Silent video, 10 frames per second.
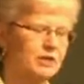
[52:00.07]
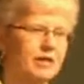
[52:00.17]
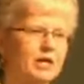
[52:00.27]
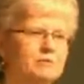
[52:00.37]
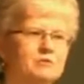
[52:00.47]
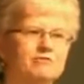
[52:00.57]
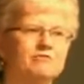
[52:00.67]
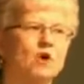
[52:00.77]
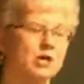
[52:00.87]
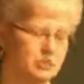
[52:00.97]
it helps to
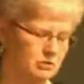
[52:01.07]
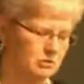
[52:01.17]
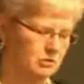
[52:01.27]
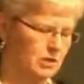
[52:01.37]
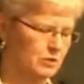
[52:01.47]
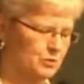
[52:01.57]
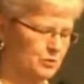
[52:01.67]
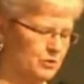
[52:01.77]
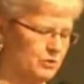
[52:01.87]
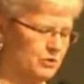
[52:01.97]
foster
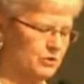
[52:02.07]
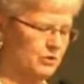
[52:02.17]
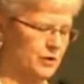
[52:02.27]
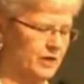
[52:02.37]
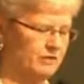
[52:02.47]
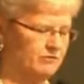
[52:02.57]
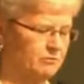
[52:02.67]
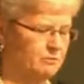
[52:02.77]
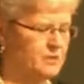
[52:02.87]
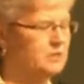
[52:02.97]
entrepreneurial creative
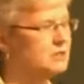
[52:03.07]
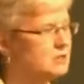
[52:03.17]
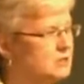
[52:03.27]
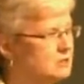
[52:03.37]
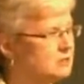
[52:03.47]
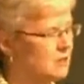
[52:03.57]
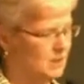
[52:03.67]
businesses.